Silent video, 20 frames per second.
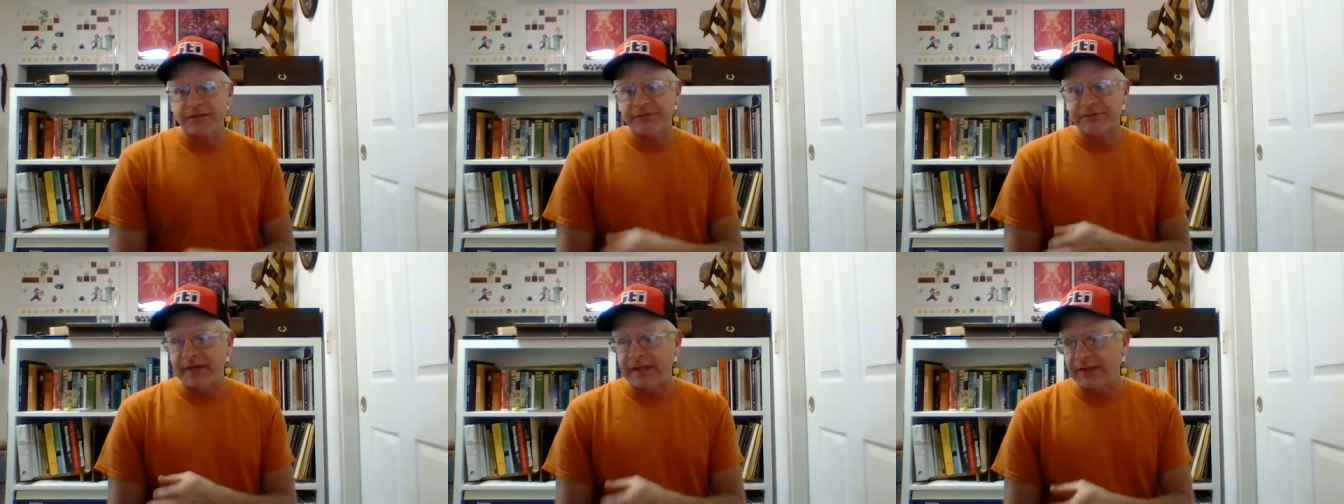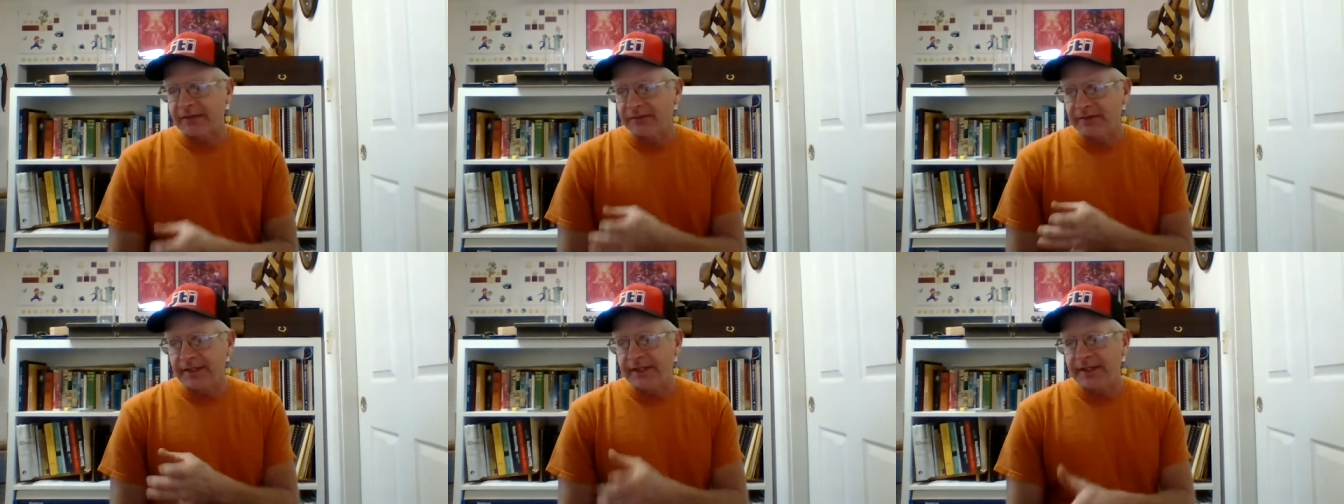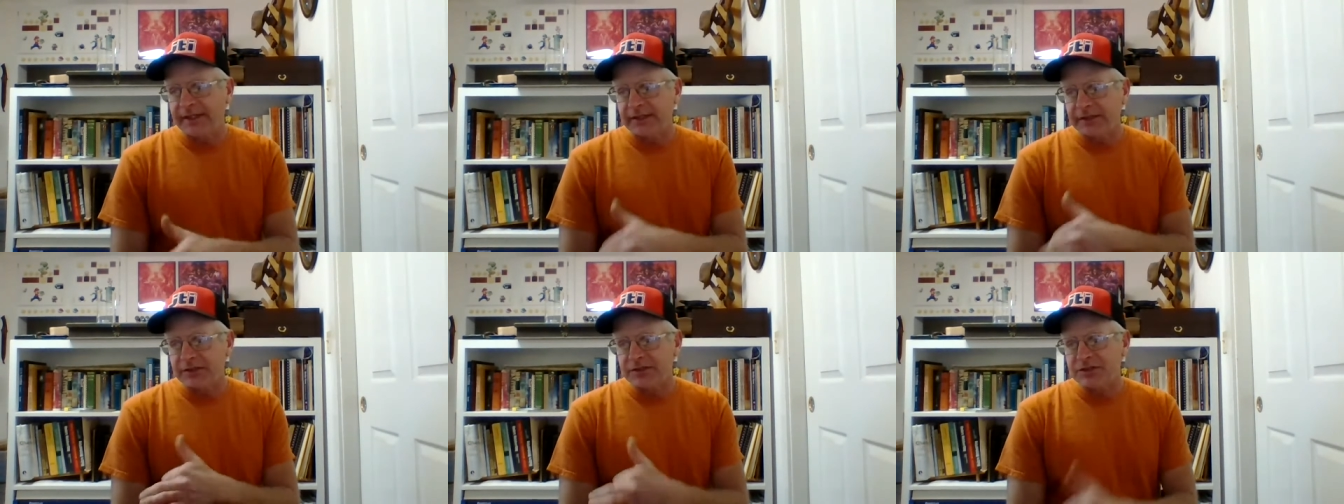If they
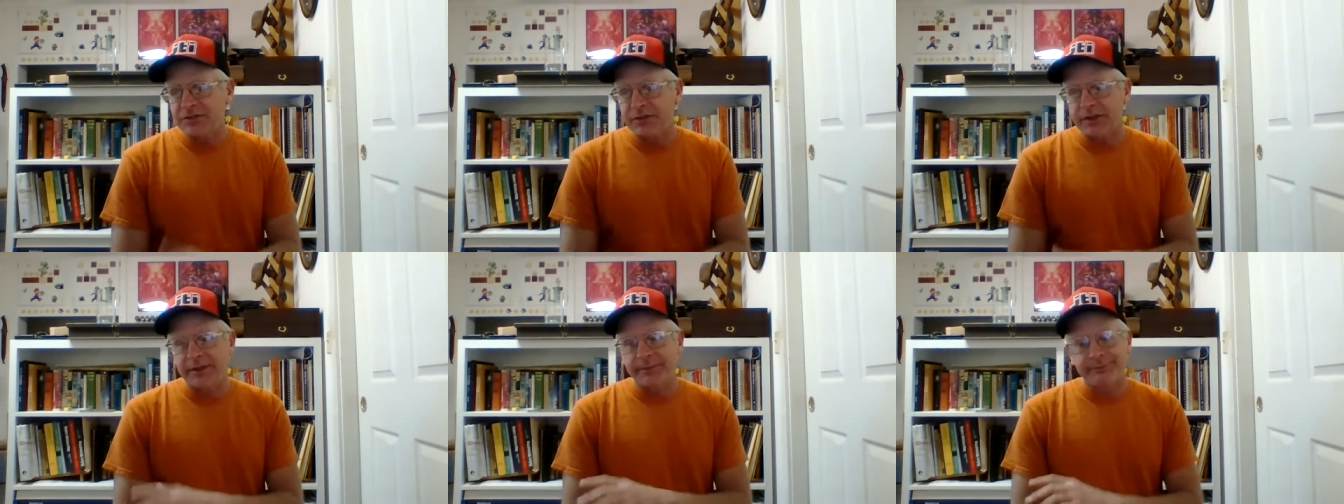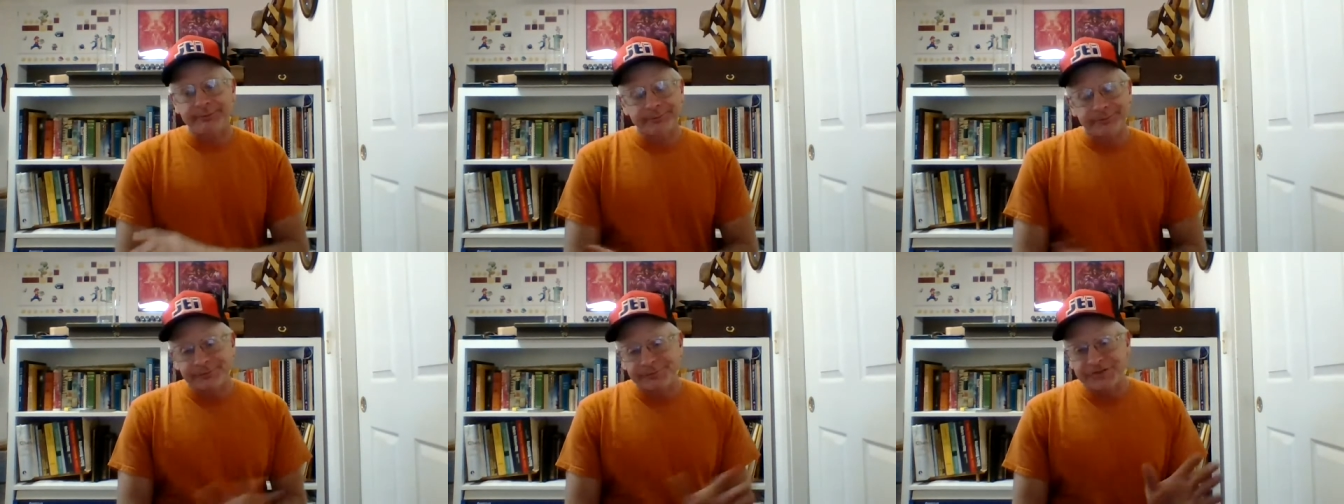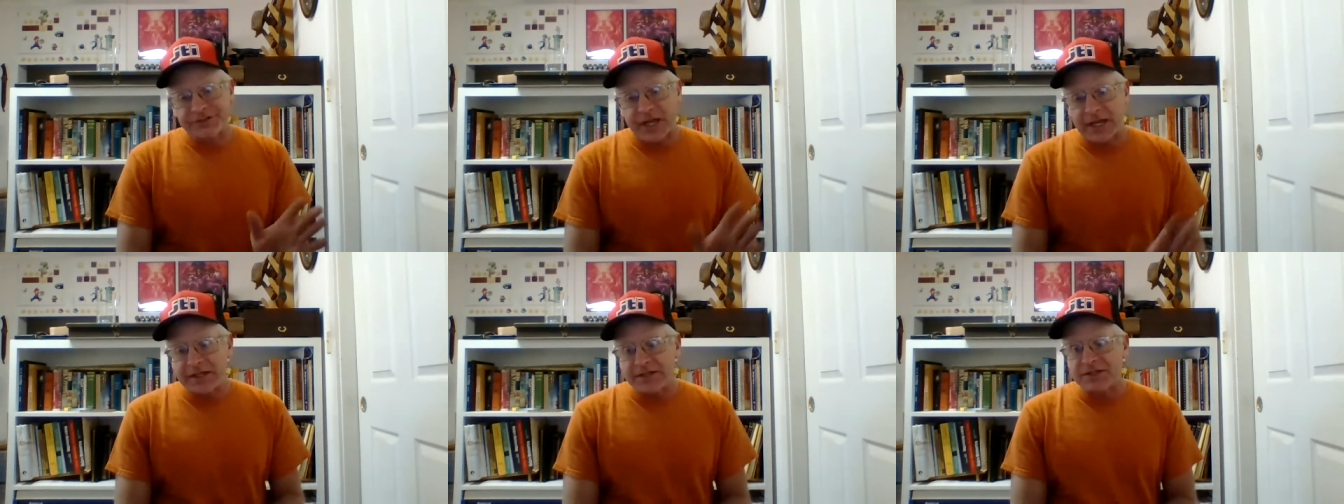leak and drip,
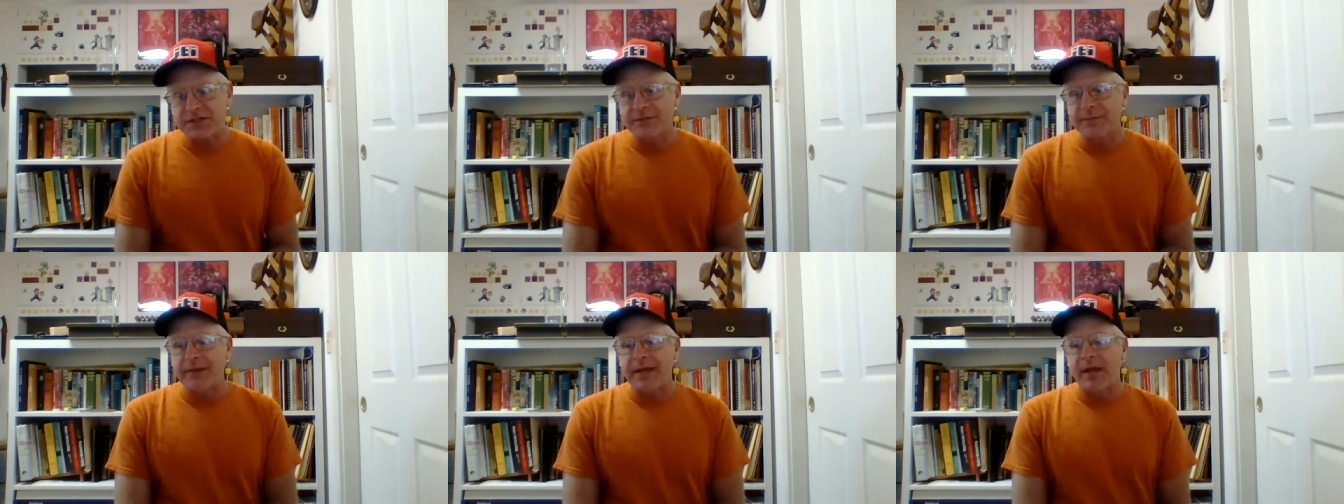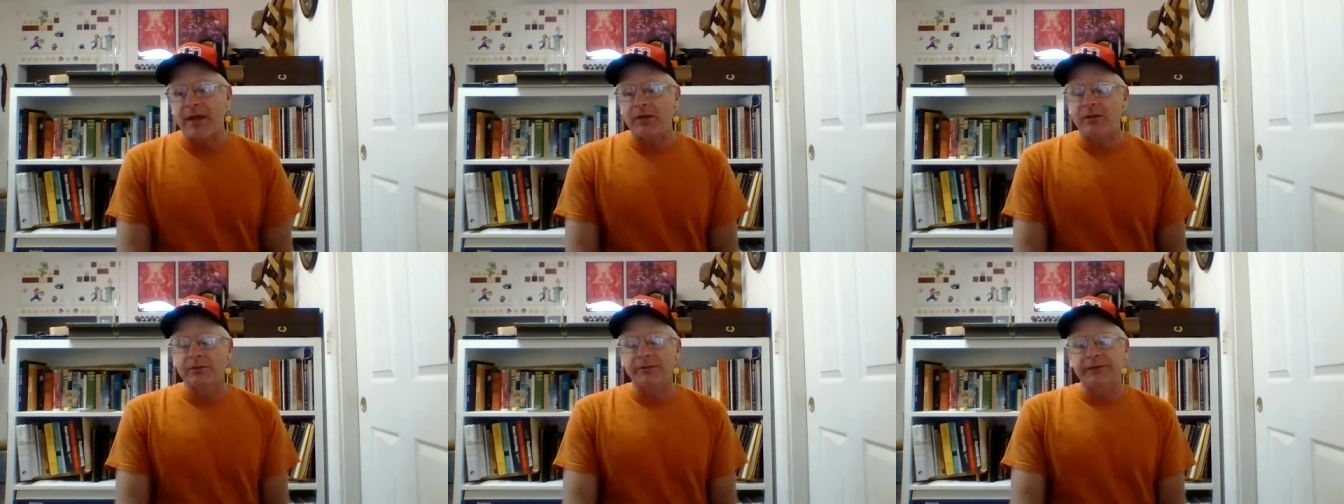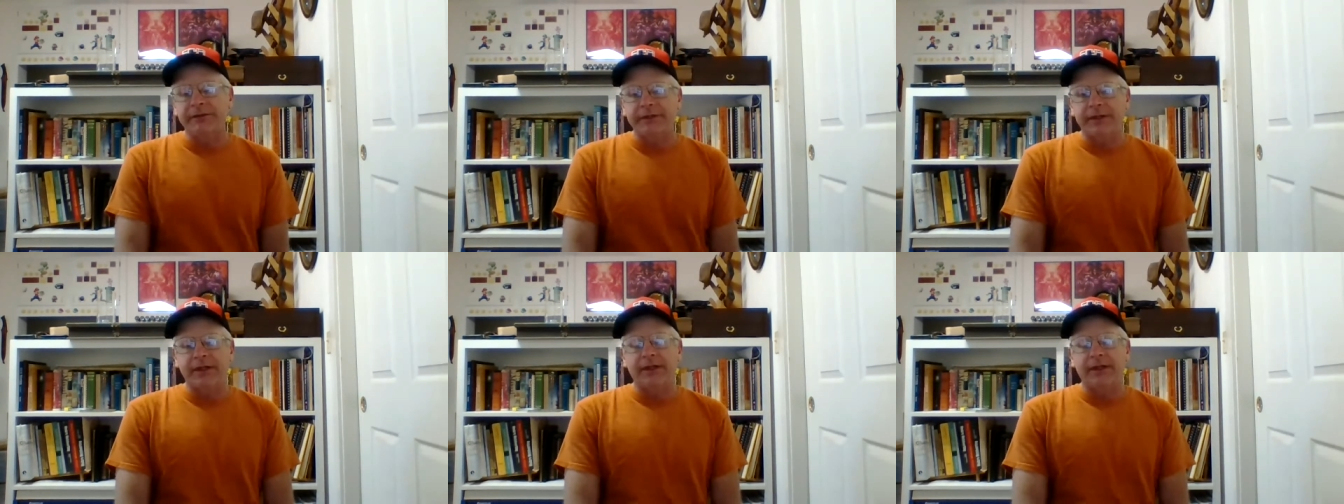change them out,